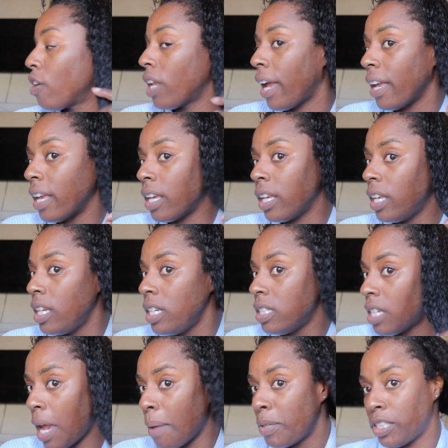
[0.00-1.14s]
like heat
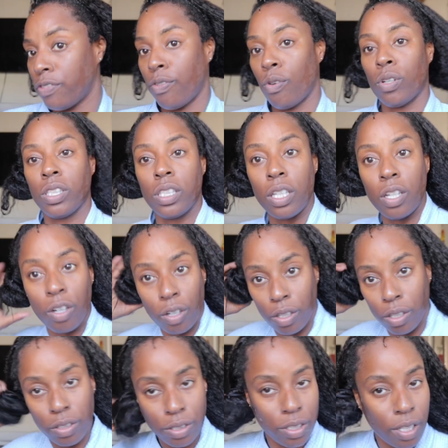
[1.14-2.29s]
damaged 4C
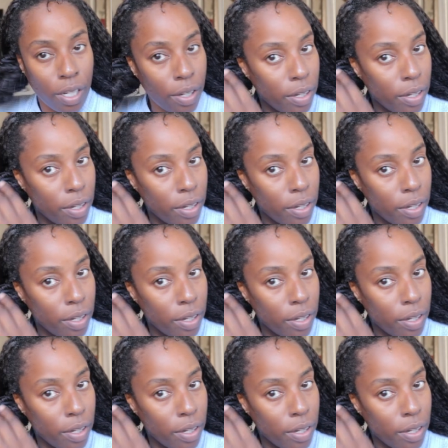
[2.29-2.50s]
curls.